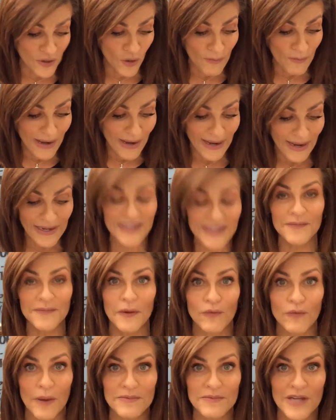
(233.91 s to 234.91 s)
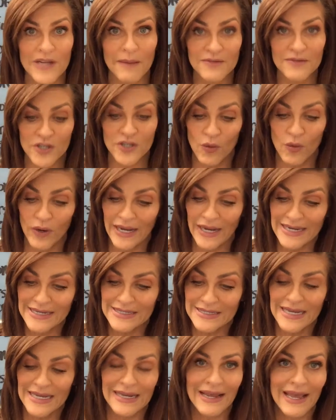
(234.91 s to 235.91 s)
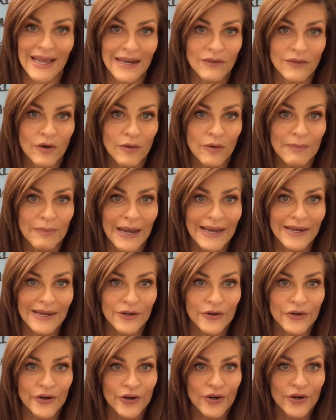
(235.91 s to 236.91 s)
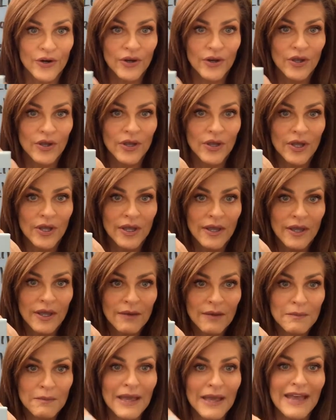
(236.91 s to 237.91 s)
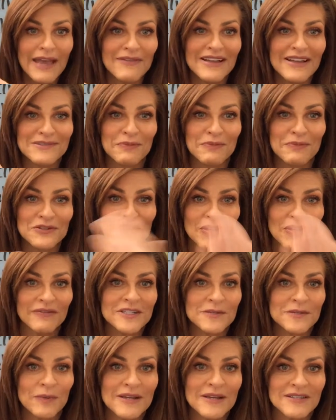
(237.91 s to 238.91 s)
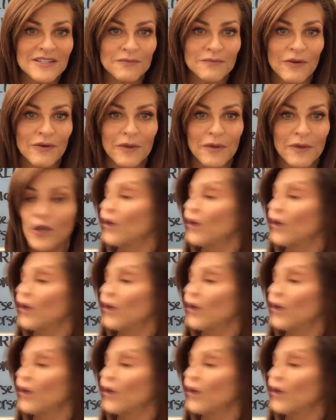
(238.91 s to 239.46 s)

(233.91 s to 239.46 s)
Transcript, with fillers: So mine has been ripped up. So what I did, I had a little binder, and that's Pursuit of His Presence from the